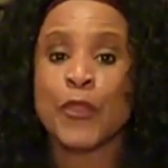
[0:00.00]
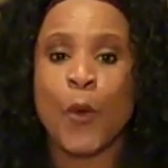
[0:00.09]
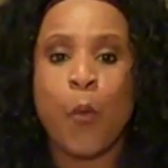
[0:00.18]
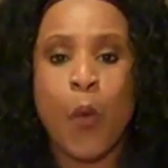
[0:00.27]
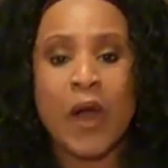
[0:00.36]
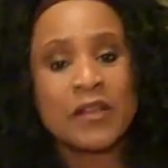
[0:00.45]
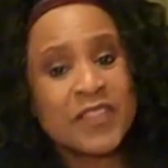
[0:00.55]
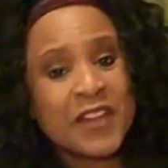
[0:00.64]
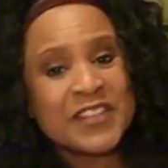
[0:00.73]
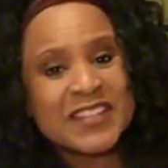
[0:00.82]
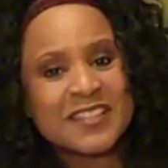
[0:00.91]
the wealth
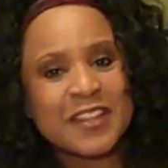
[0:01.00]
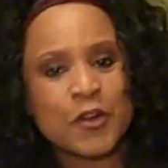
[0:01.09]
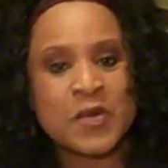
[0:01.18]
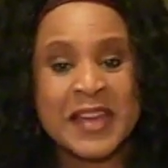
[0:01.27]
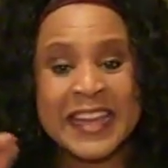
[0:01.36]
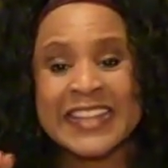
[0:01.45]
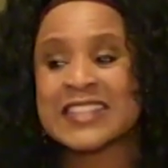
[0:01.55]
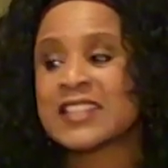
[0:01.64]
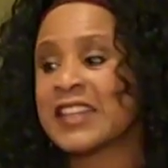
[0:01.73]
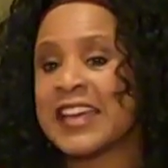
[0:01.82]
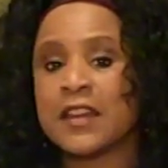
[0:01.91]
of the sinner
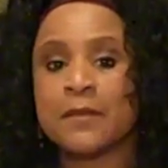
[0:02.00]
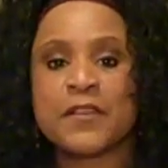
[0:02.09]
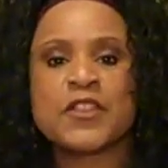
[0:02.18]
is laid up for